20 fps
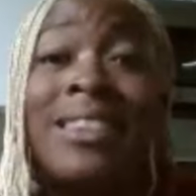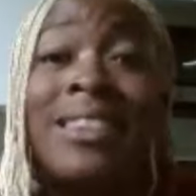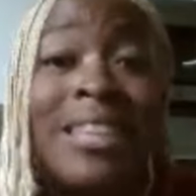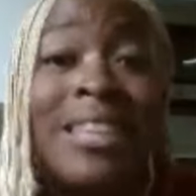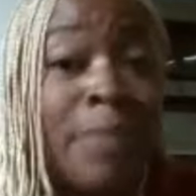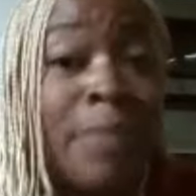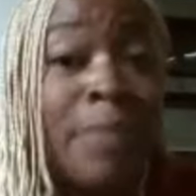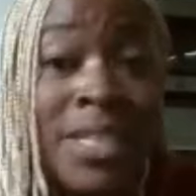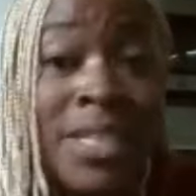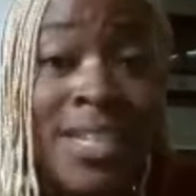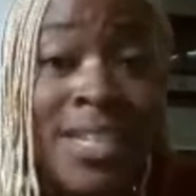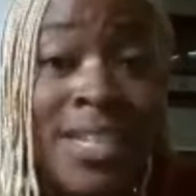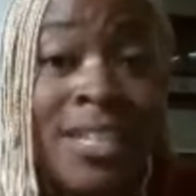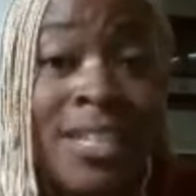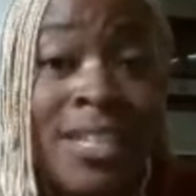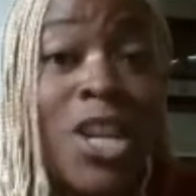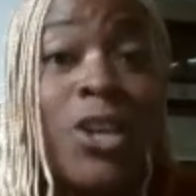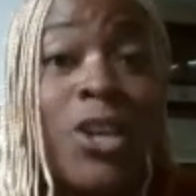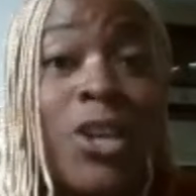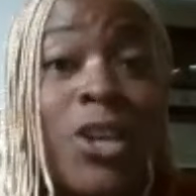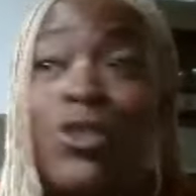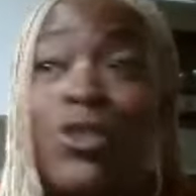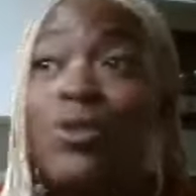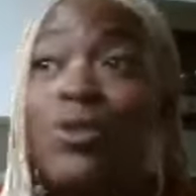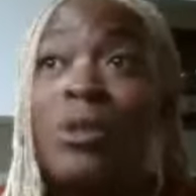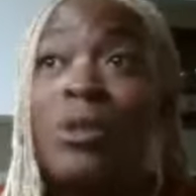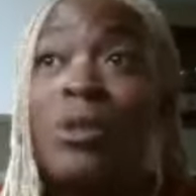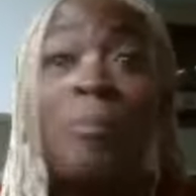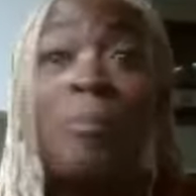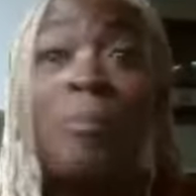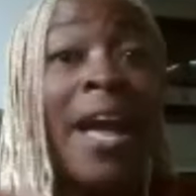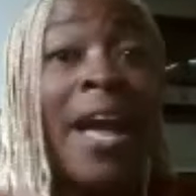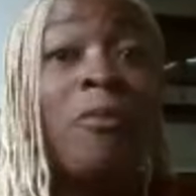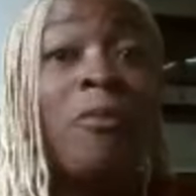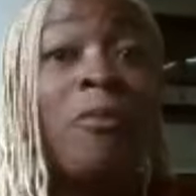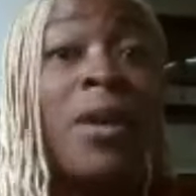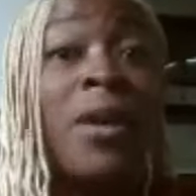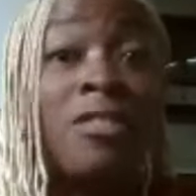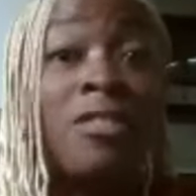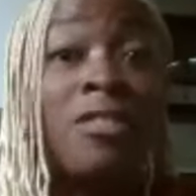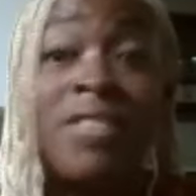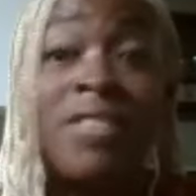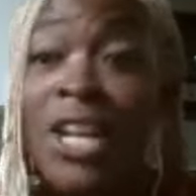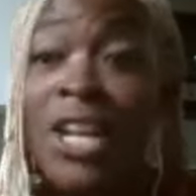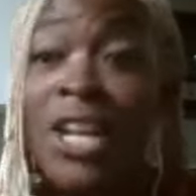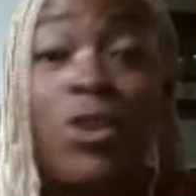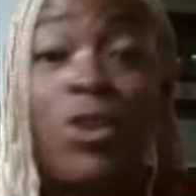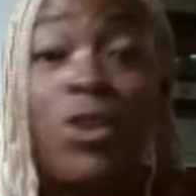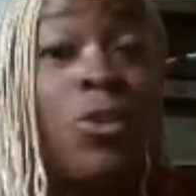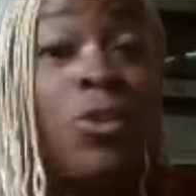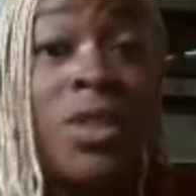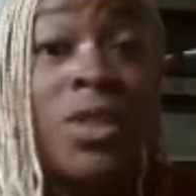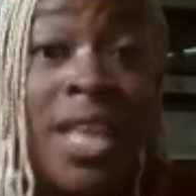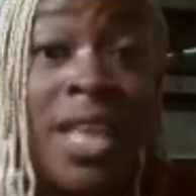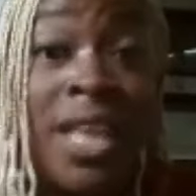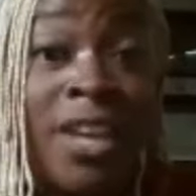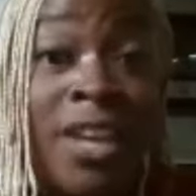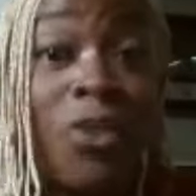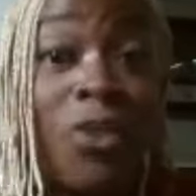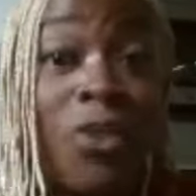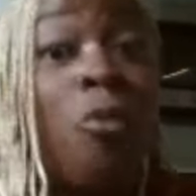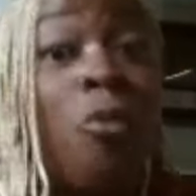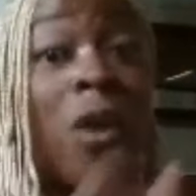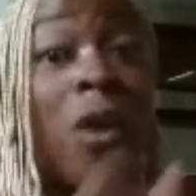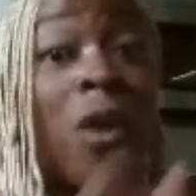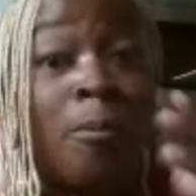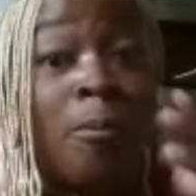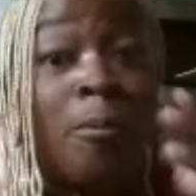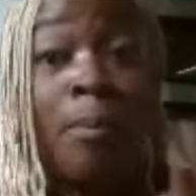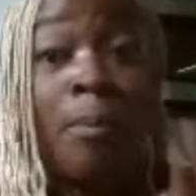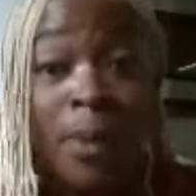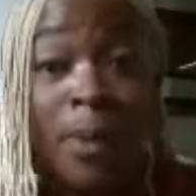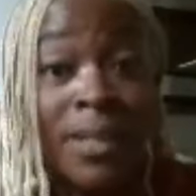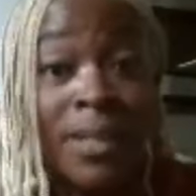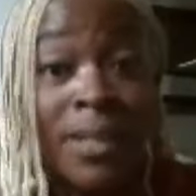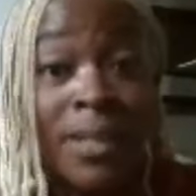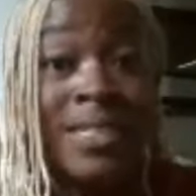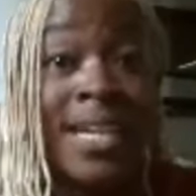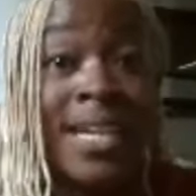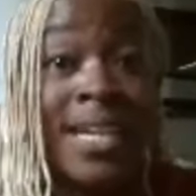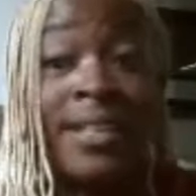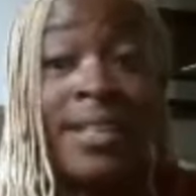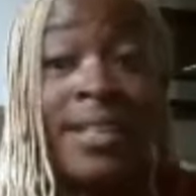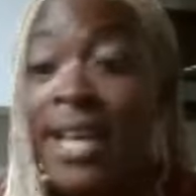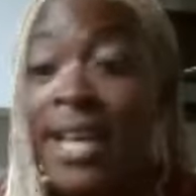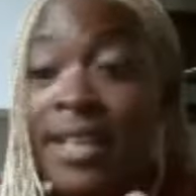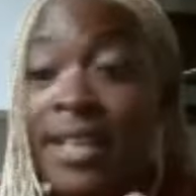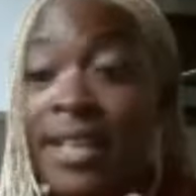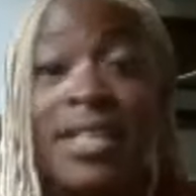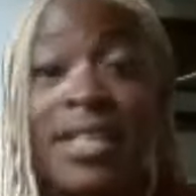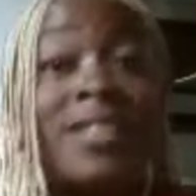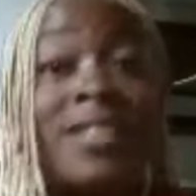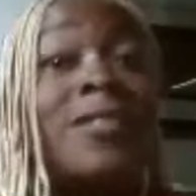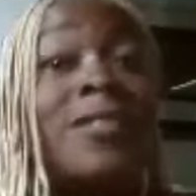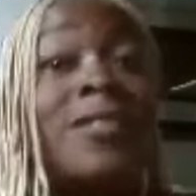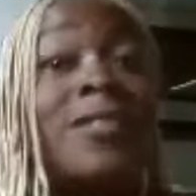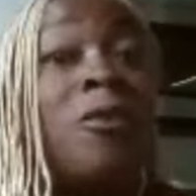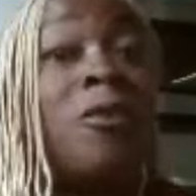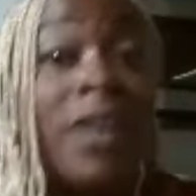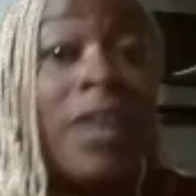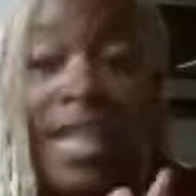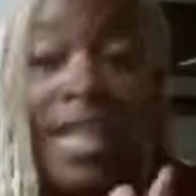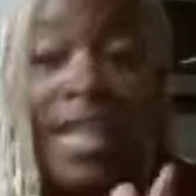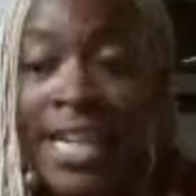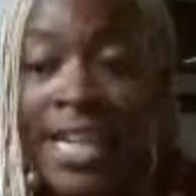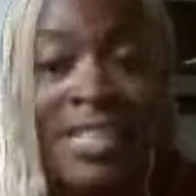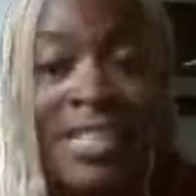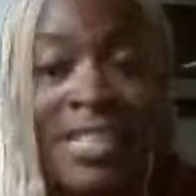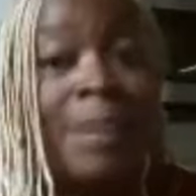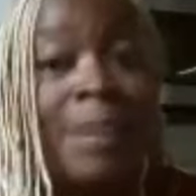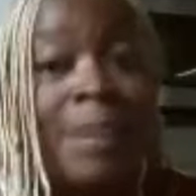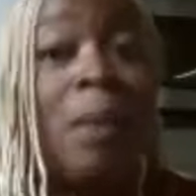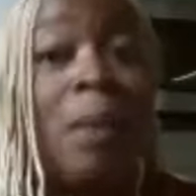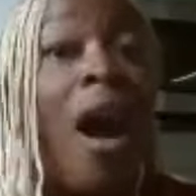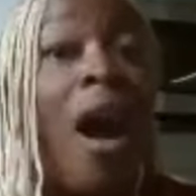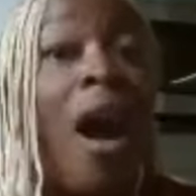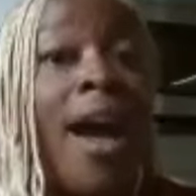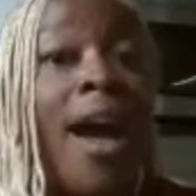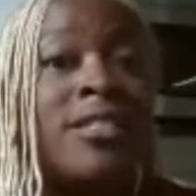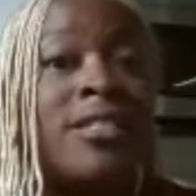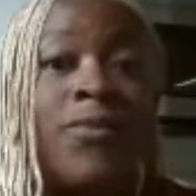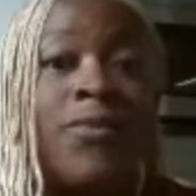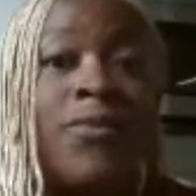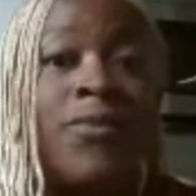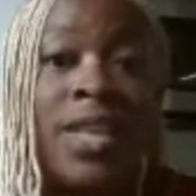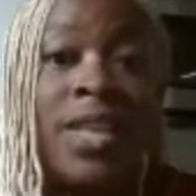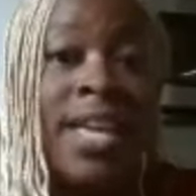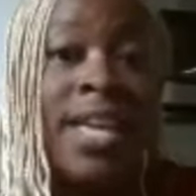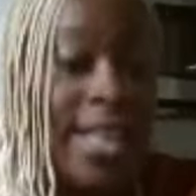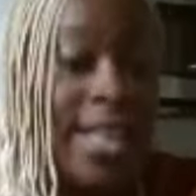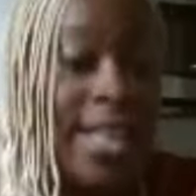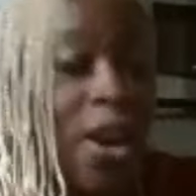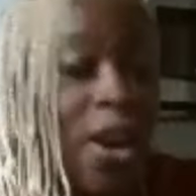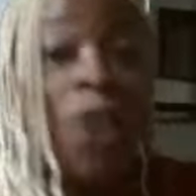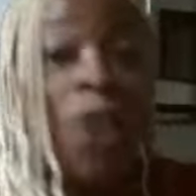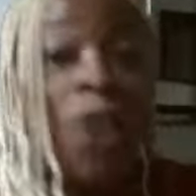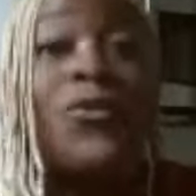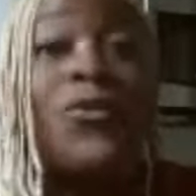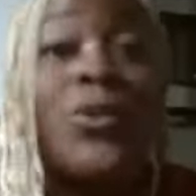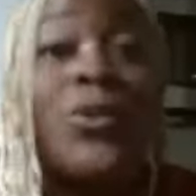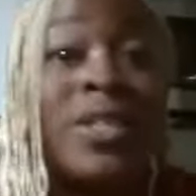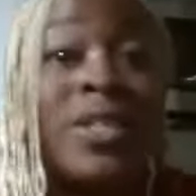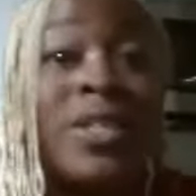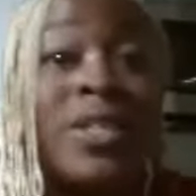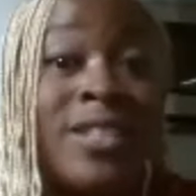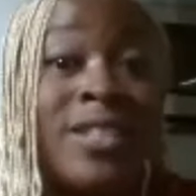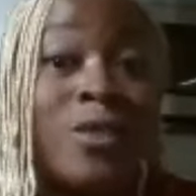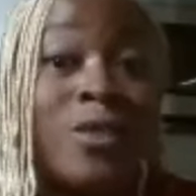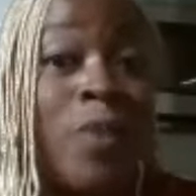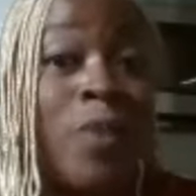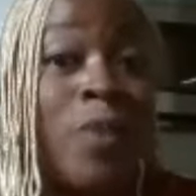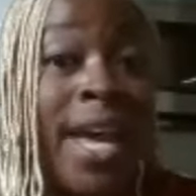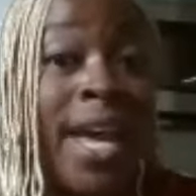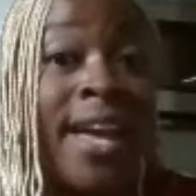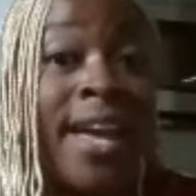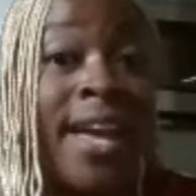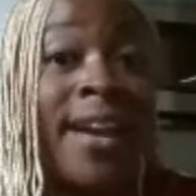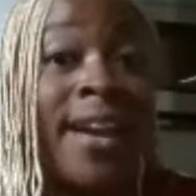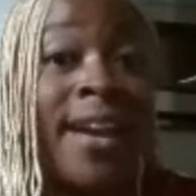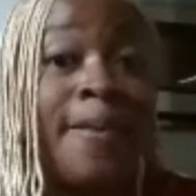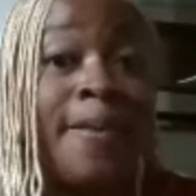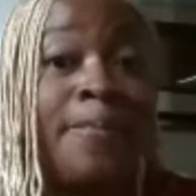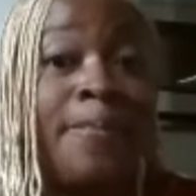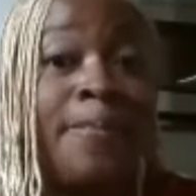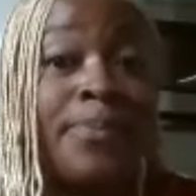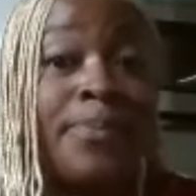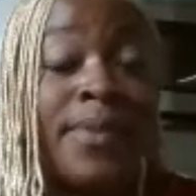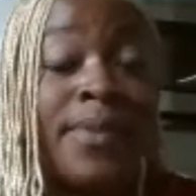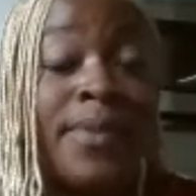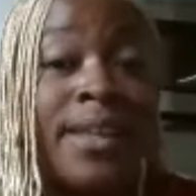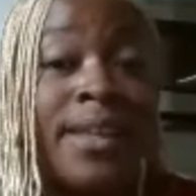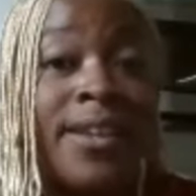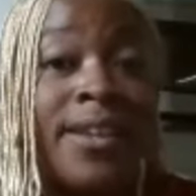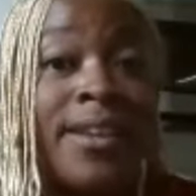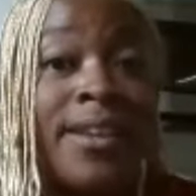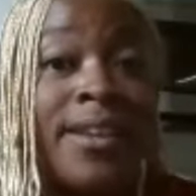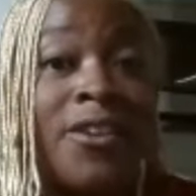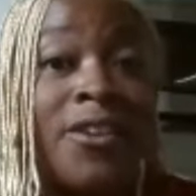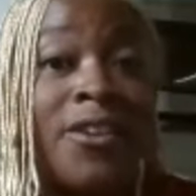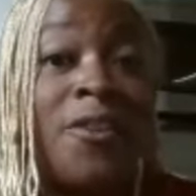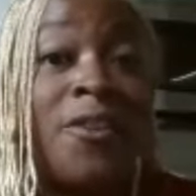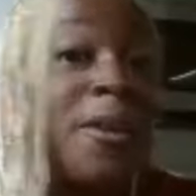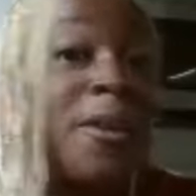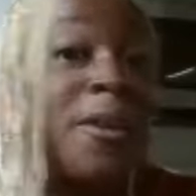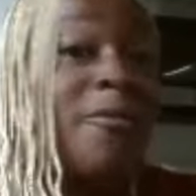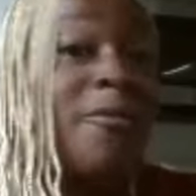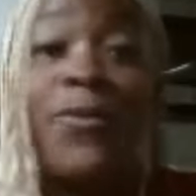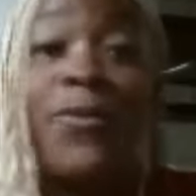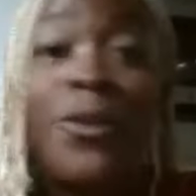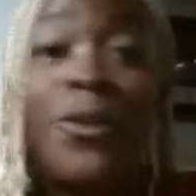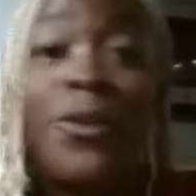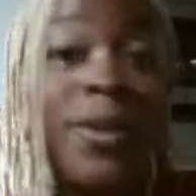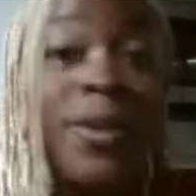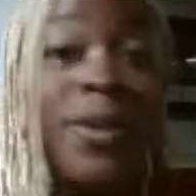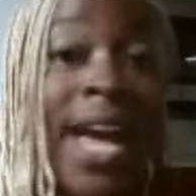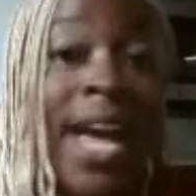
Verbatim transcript: limited to the bandwidth that you think you want to put us in these little easy pods of thinking that our food is this way right Korean food